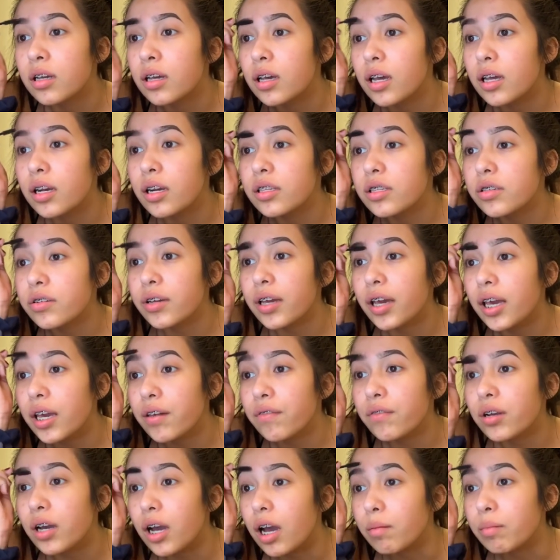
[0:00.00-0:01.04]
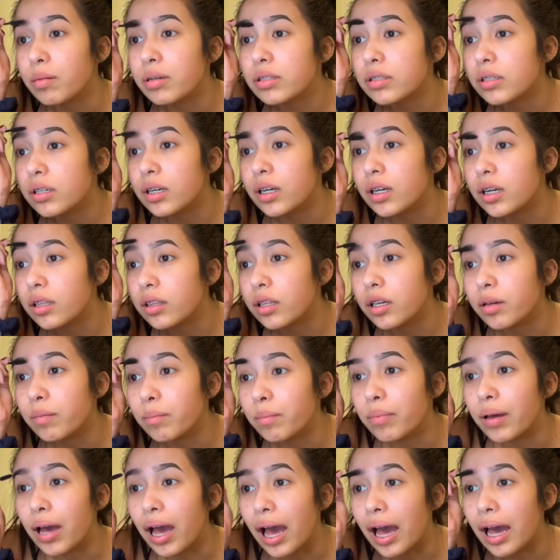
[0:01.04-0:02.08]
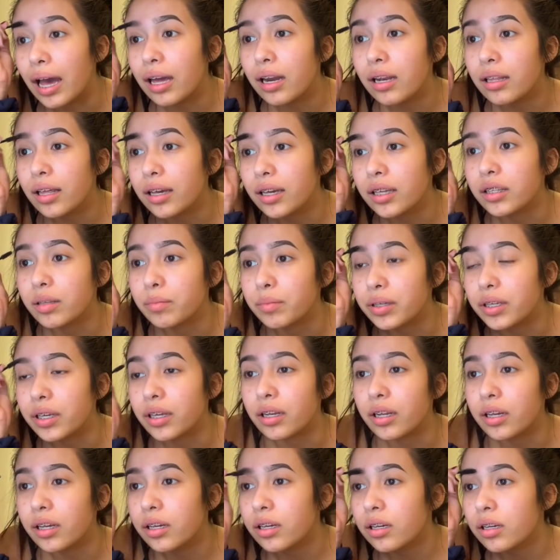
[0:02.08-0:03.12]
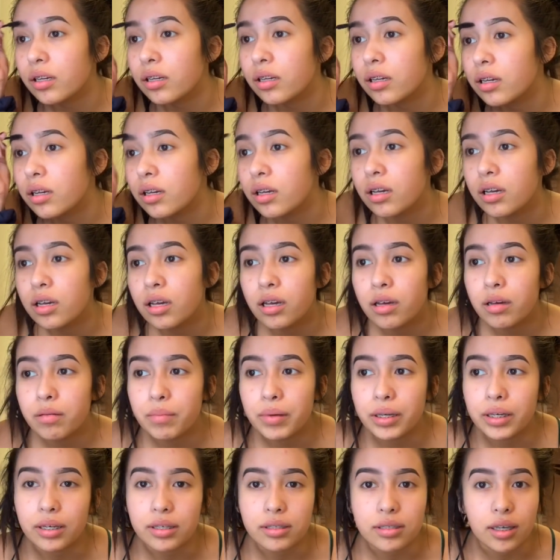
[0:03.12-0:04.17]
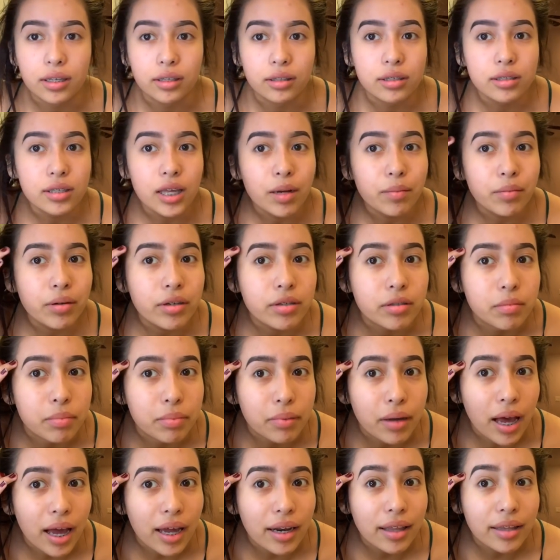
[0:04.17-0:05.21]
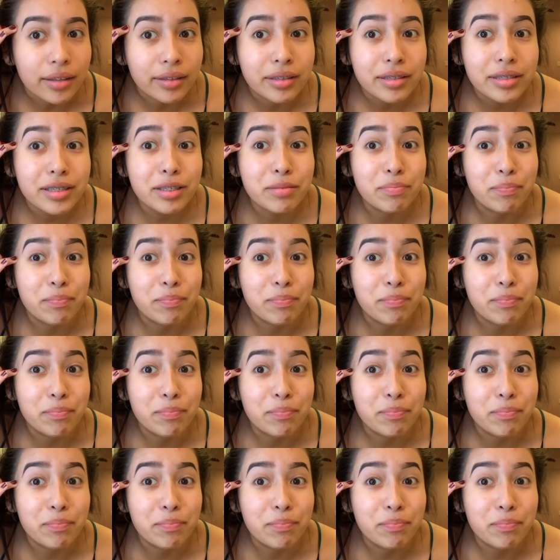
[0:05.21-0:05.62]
And it's okay if your eyebrows kind of look bad like at the beginning, because like this eyebrow is bad, like this is